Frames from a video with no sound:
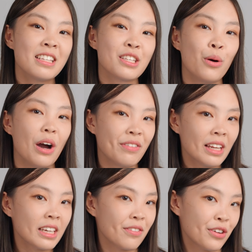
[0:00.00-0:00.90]
So I feel
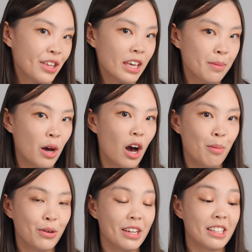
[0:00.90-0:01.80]
like if you're thinking about
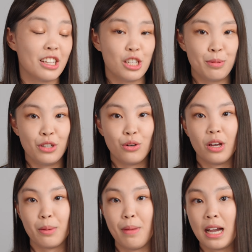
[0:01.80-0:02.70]
upgrading the GPU
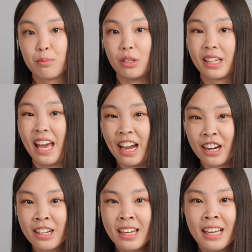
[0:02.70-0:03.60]
on the MacBook
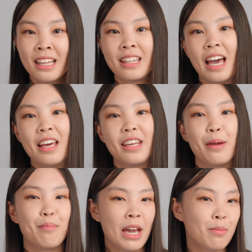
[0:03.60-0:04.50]
Air, then
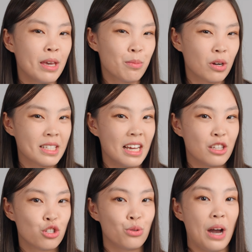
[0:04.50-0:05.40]
it might make more
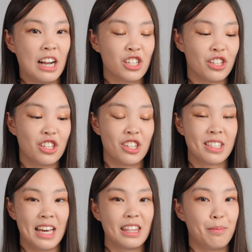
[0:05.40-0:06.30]
sense to actually
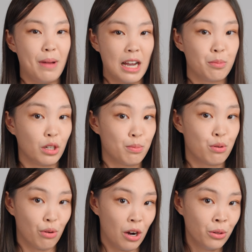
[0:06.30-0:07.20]
just get the MacBook
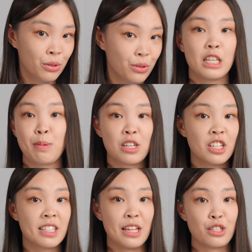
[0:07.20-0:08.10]
Pro, especially
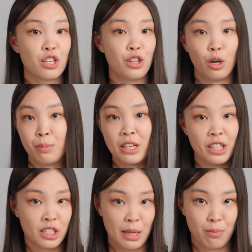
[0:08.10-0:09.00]
since they'll be
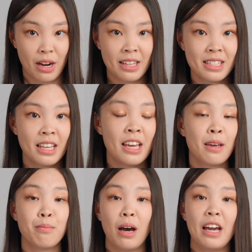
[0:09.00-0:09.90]
the same price.
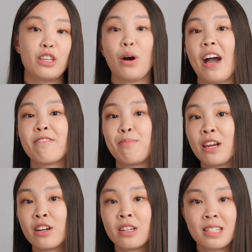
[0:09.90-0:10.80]
But you'll have
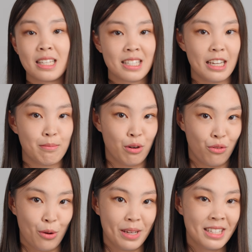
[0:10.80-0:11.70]
better sustained
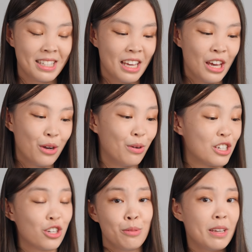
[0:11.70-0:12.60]
performance,
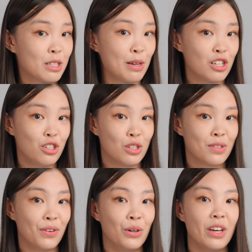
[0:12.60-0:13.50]
which could be especially
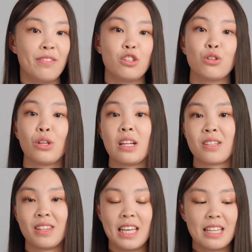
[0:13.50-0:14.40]
useful if you do lots
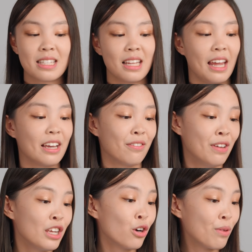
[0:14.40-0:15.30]
of things like
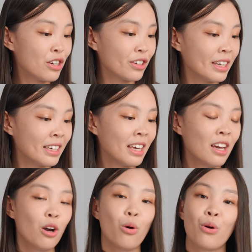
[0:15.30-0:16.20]
video rendering
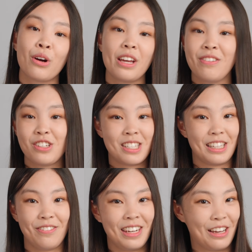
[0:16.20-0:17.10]
or if you just
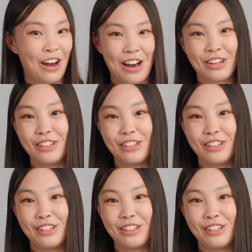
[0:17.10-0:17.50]
live in a hotter